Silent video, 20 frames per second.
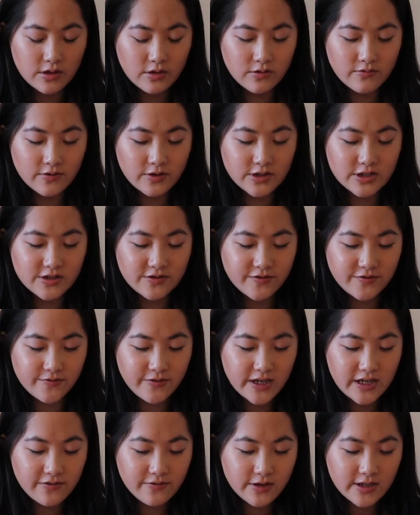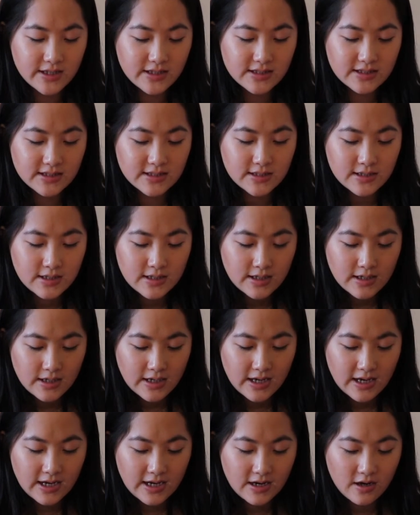over to favorites,
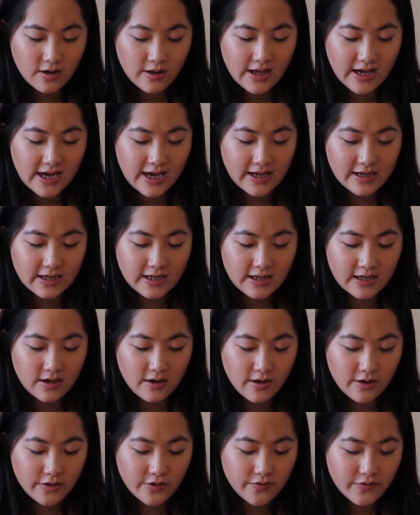and I'll add in all of